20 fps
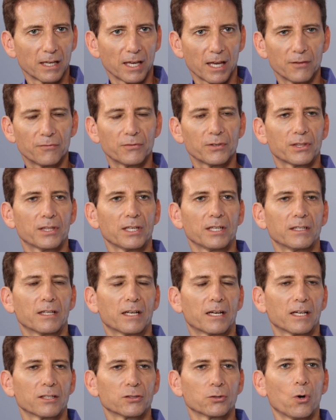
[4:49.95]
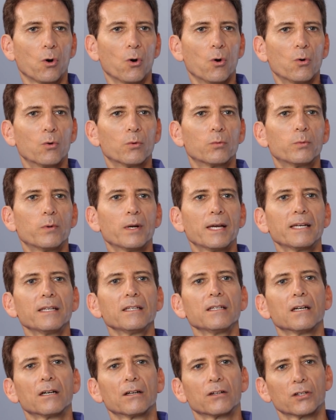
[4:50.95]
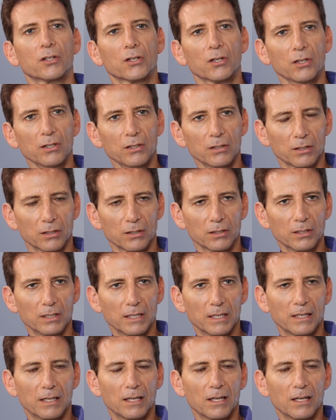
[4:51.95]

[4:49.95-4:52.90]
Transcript: everything that has already occurred,